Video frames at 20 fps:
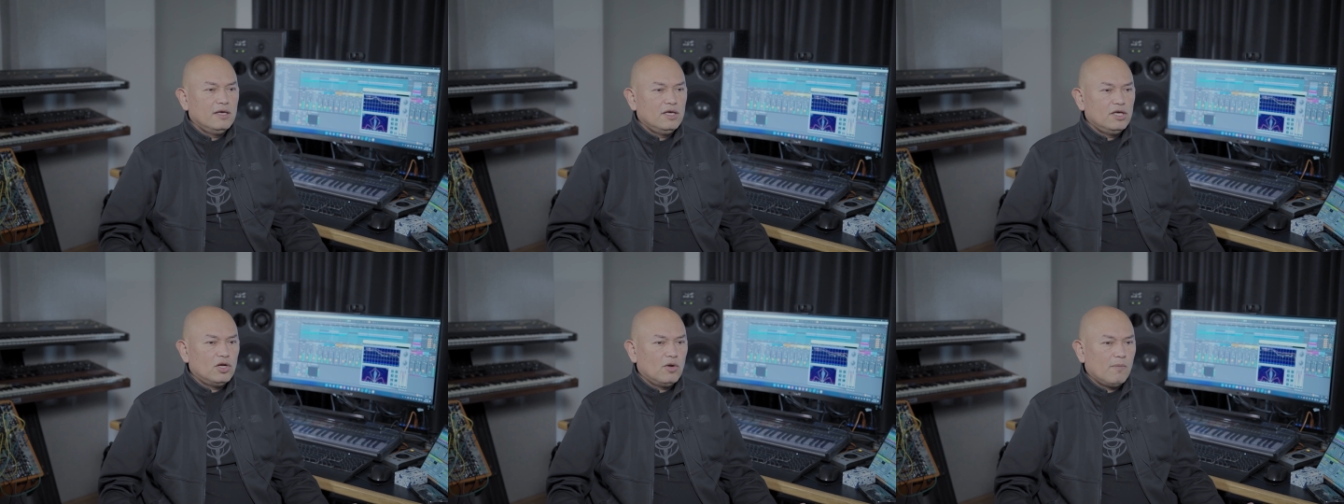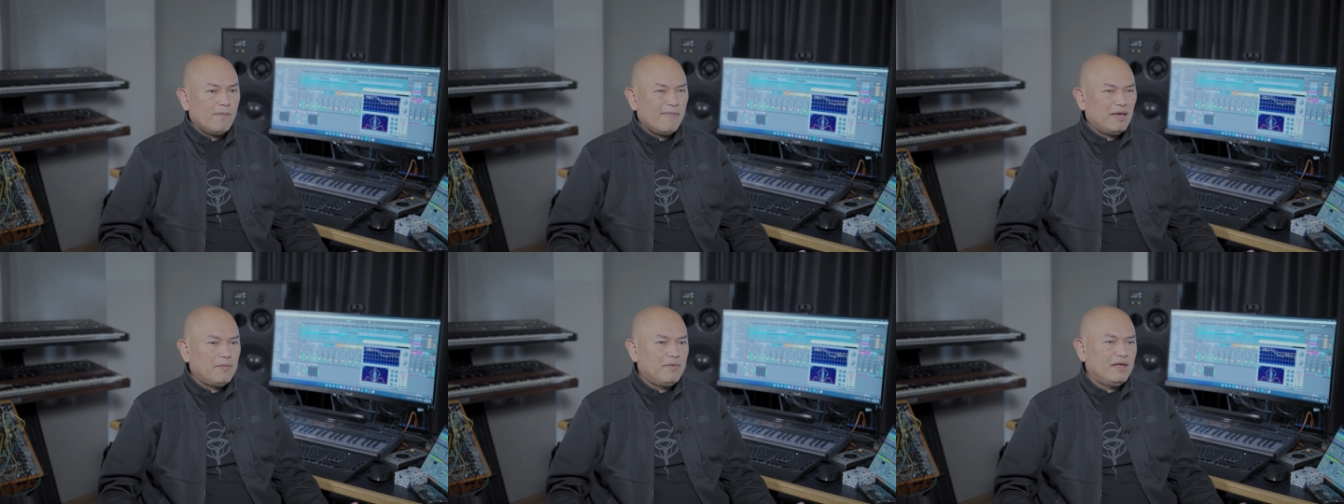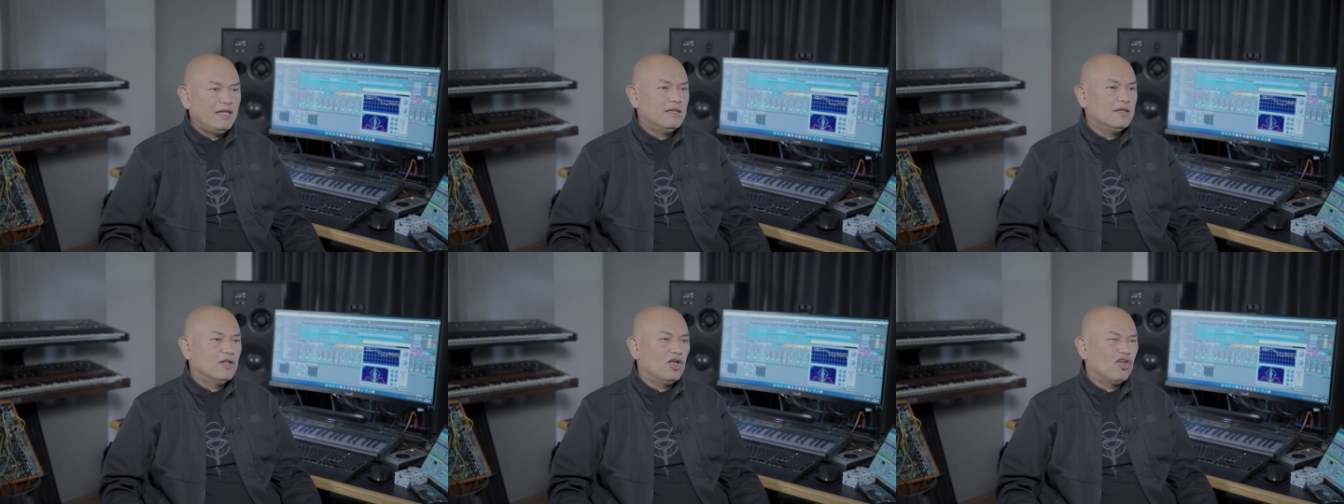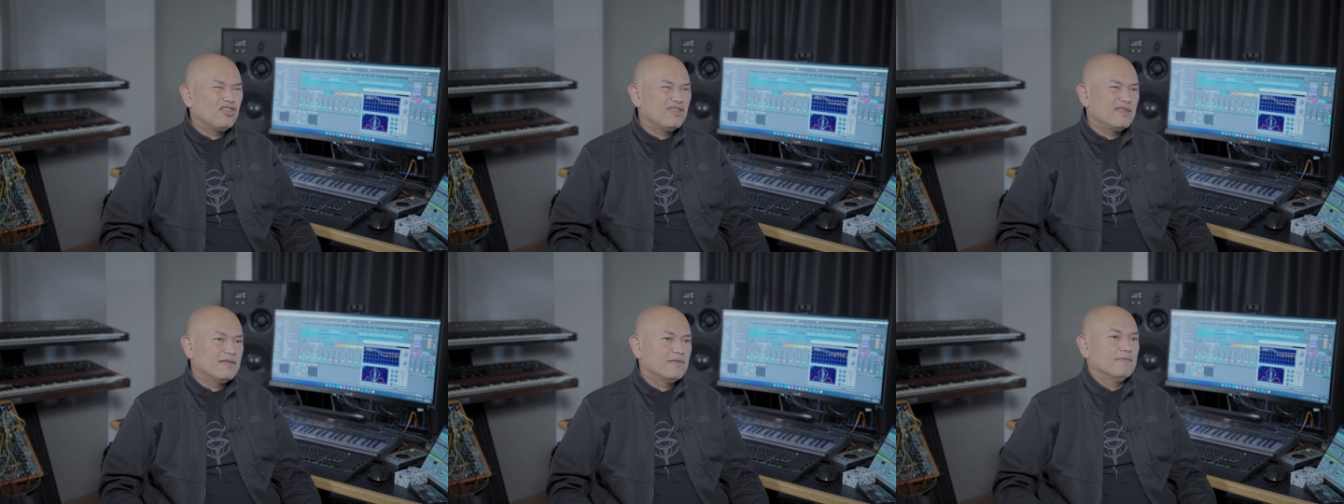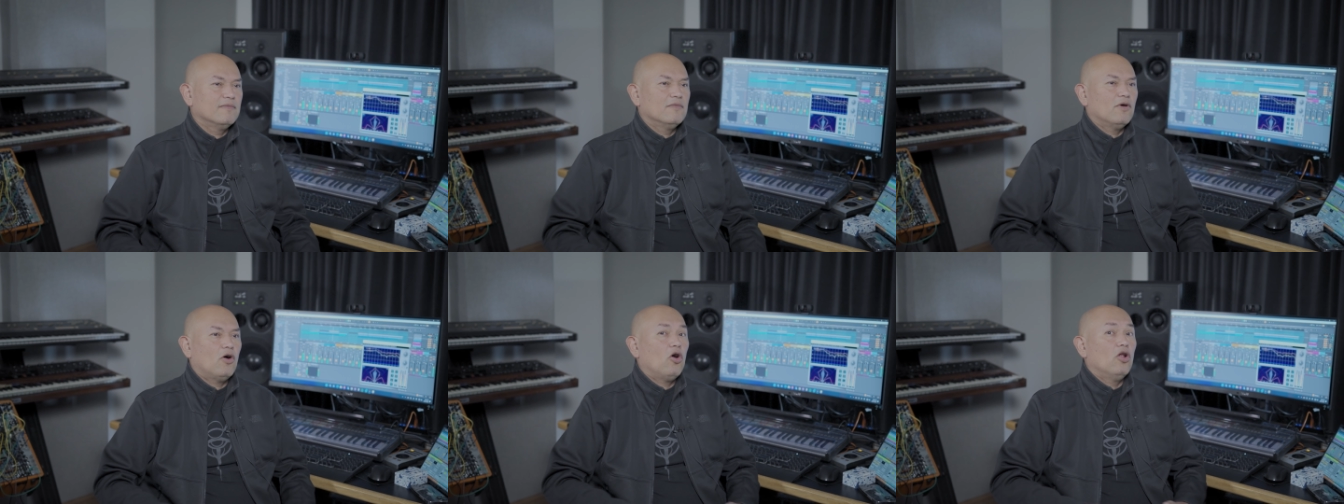you know, maybe not
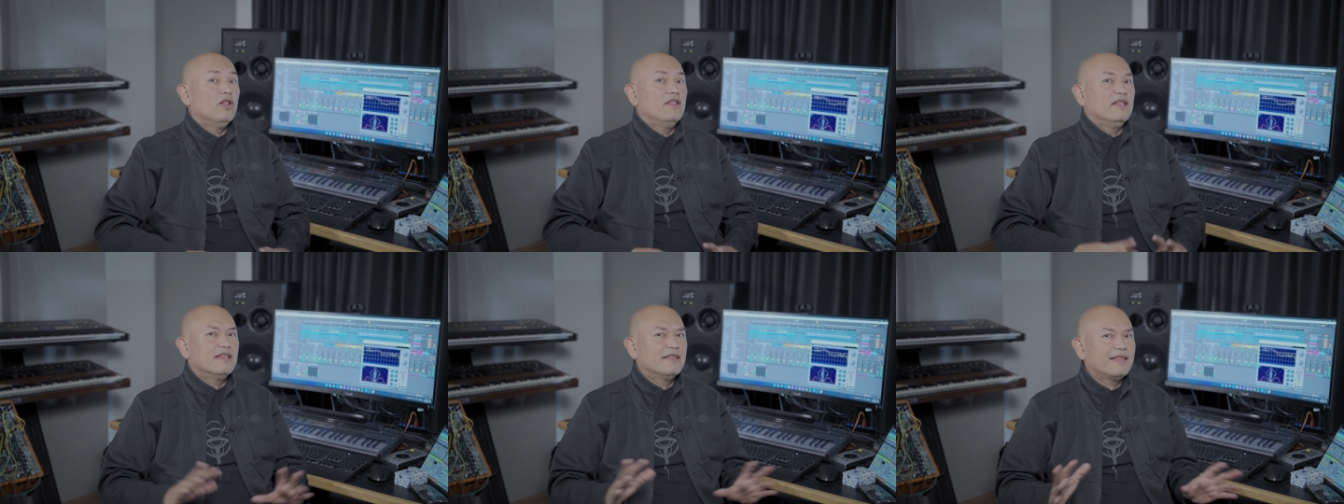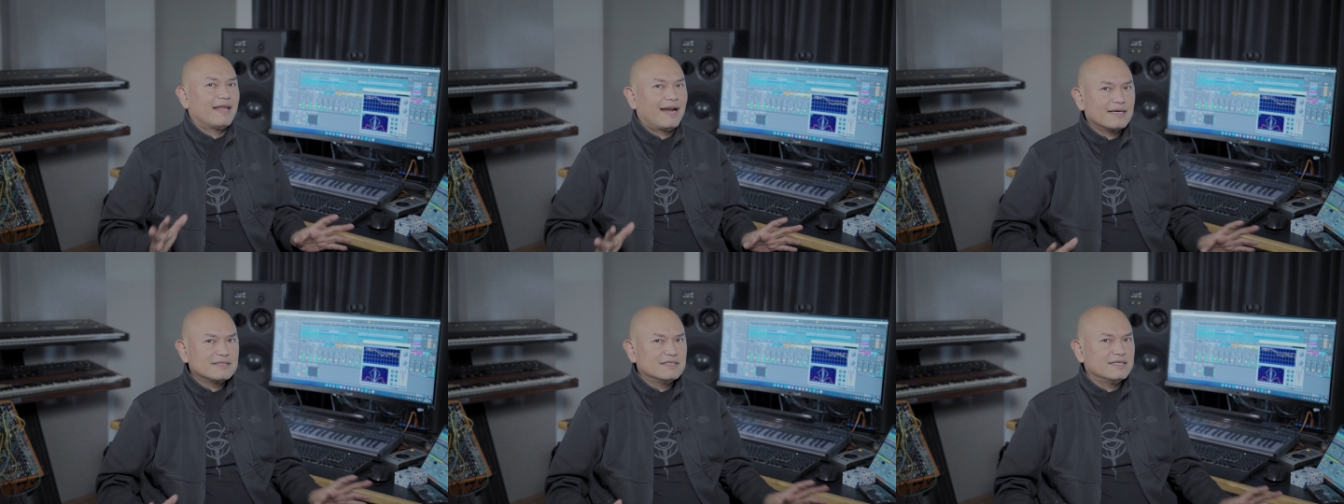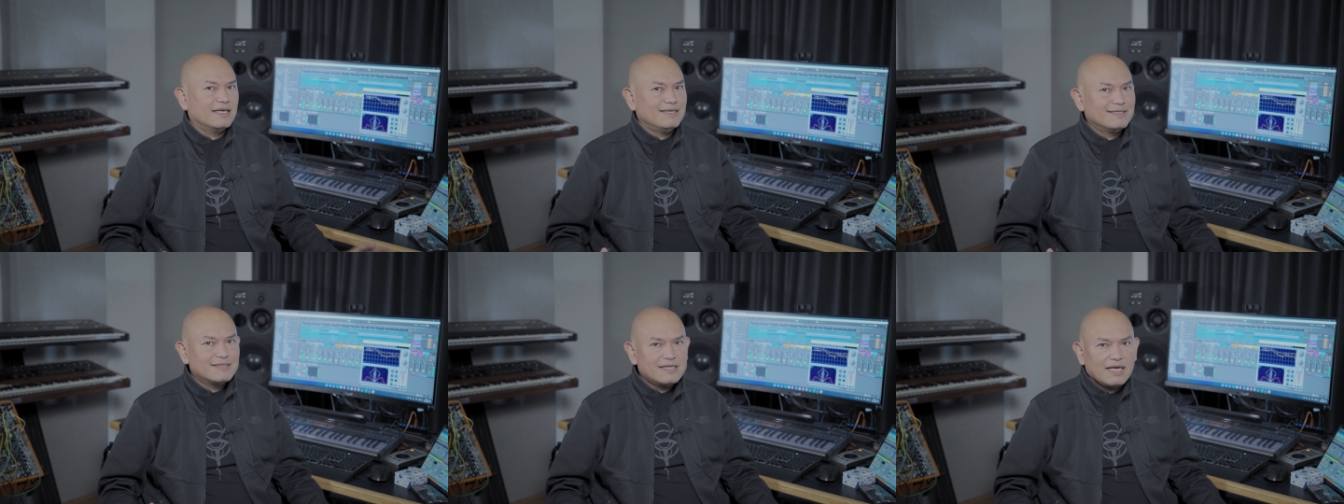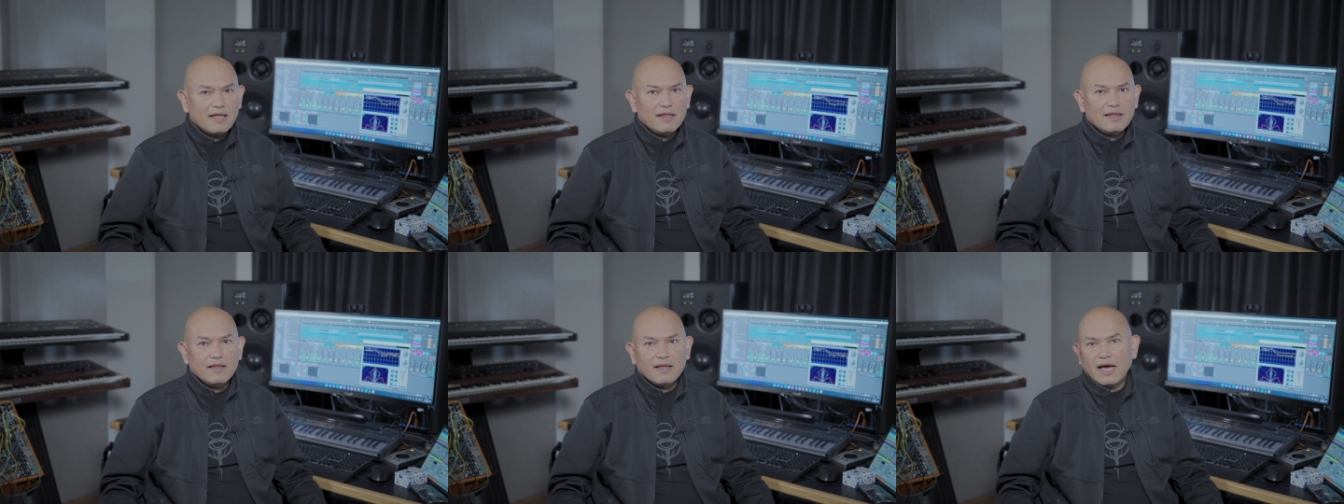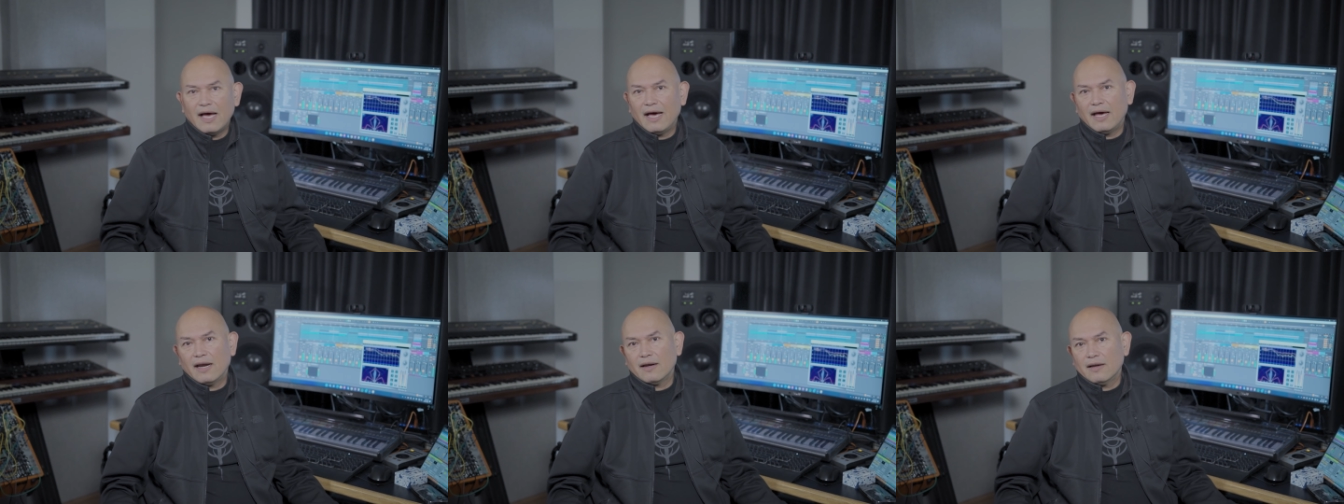all the tracks they send
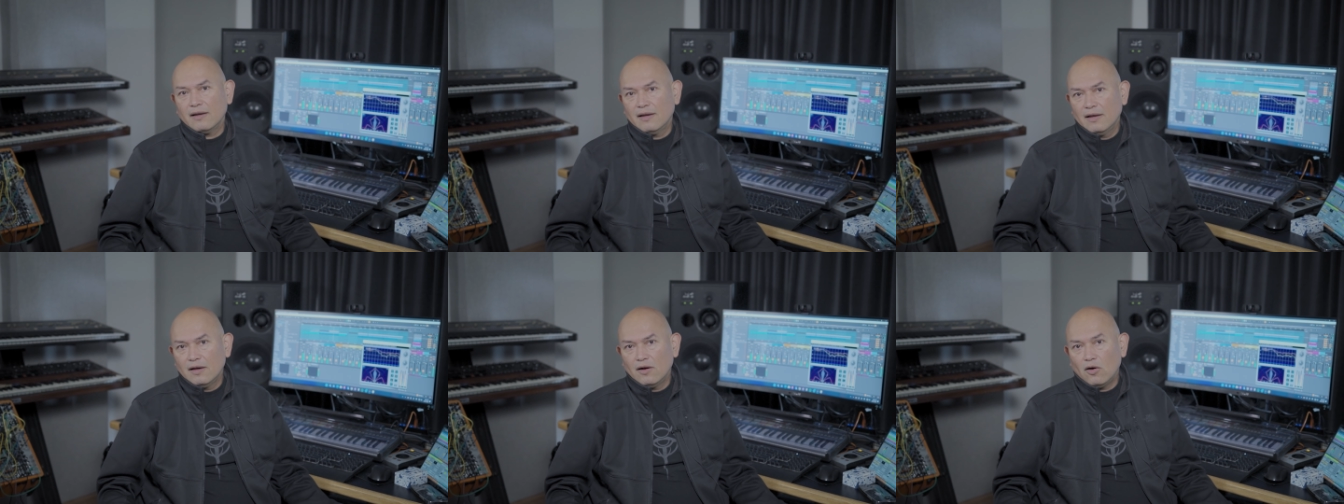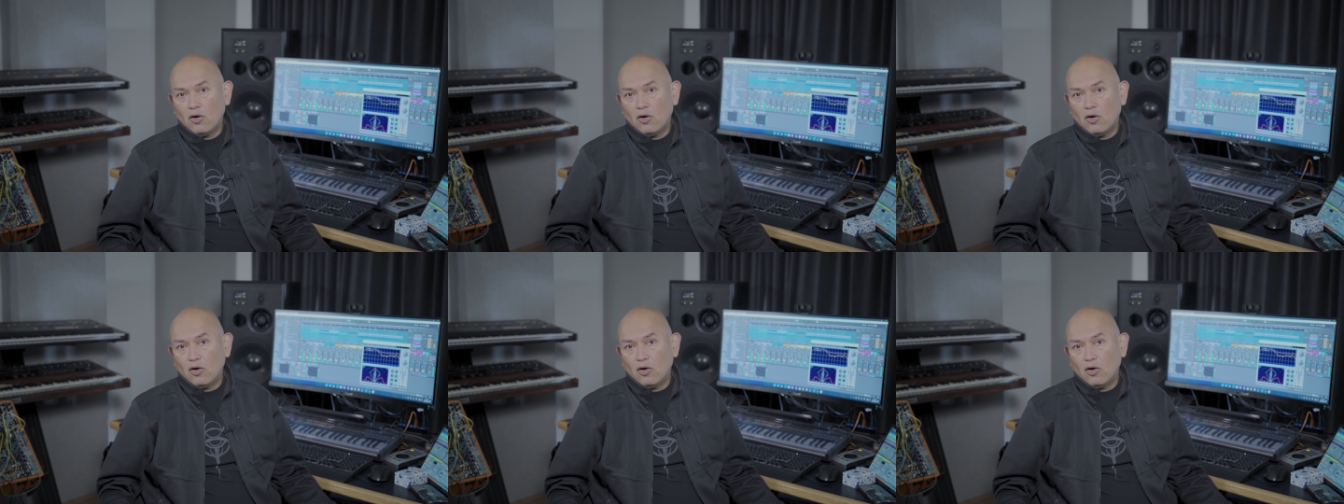are